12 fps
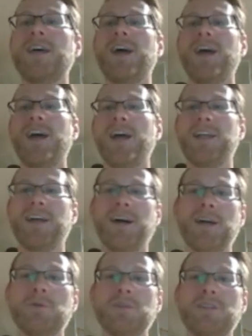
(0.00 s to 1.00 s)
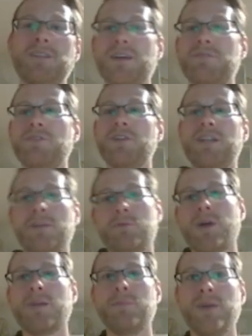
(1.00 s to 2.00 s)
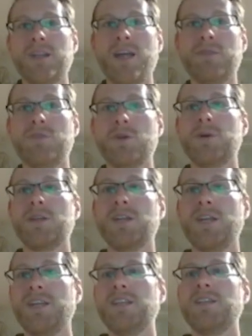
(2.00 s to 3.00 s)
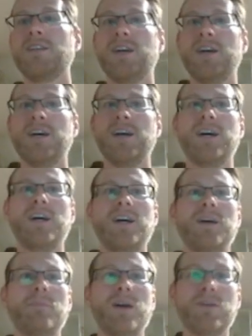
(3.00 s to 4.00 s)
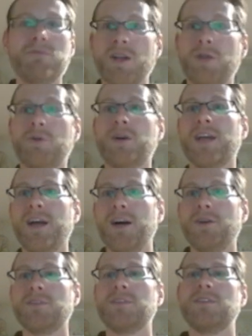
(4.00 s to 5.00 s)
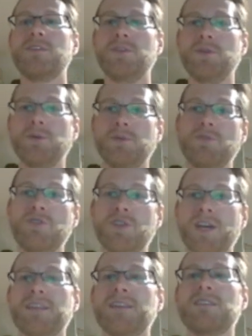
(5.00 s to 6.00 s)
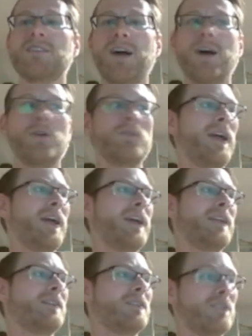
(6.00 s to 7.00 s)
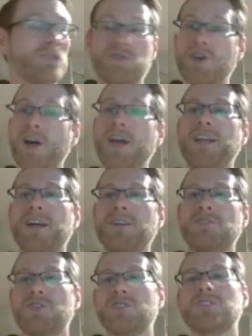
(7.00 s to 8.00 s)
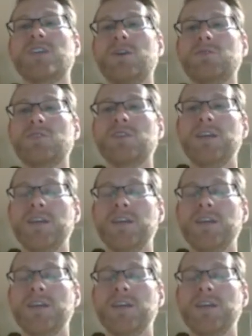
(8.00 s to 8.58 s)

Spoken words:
and I would definitely recommend everyone in my follower account to check this out and try it out yourselves.